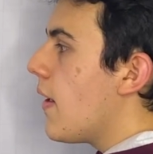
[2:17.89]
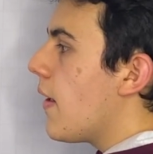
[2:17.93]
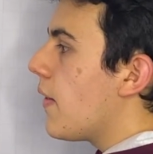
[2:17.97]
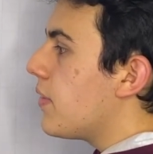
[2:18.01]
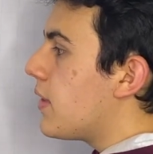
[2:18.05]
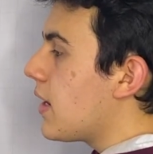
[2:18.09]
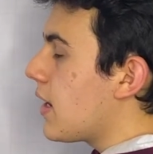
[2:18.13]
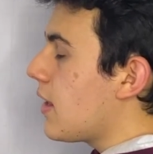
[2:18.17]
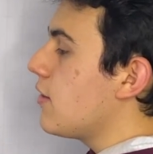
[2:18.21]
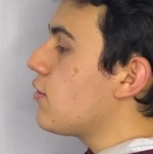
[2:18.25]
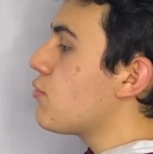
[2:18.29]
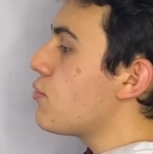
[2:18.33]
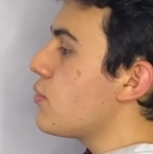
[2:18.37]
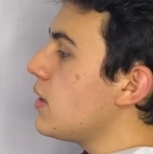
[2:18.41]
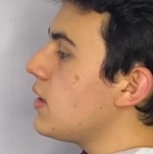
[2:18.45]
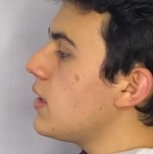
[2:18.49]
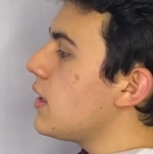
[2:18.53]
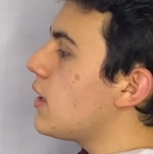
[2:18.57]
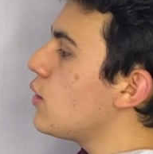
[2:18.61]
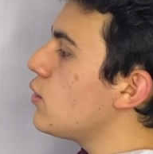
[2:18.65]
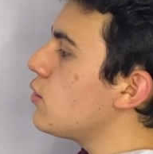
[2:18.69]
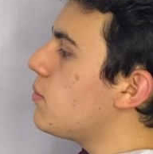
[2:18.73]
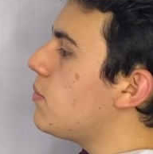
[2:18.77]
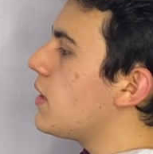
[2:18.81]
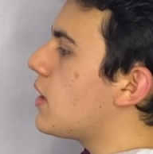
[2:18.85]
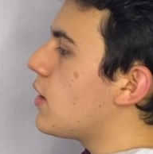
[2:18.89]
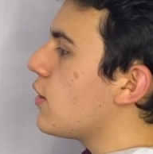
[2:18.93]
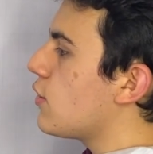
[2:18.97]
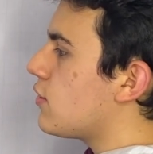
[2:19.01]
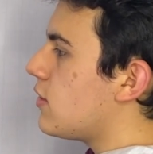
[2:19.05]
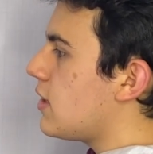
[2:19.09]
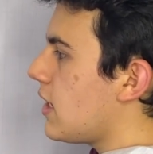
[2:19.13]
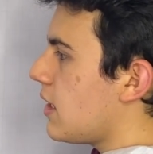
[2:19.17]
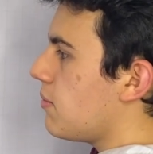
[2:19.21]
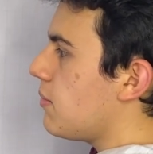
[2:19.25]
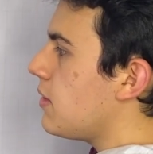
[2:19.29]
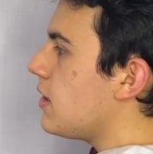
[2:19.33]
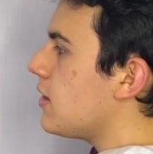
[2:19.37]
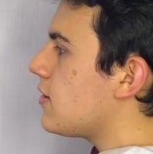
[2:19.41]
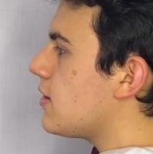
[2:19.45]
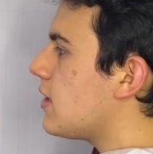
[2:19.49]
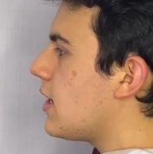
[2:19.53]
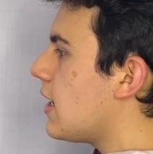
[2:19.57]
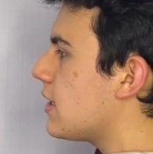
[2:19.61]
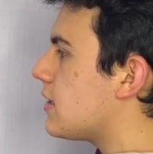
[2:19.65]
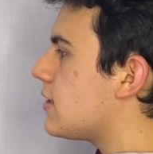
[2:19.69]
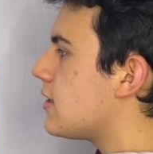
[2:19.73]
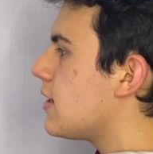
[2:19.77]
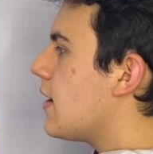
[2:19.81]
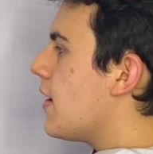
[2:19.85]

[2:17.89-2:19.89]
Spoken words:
That is really good because that means that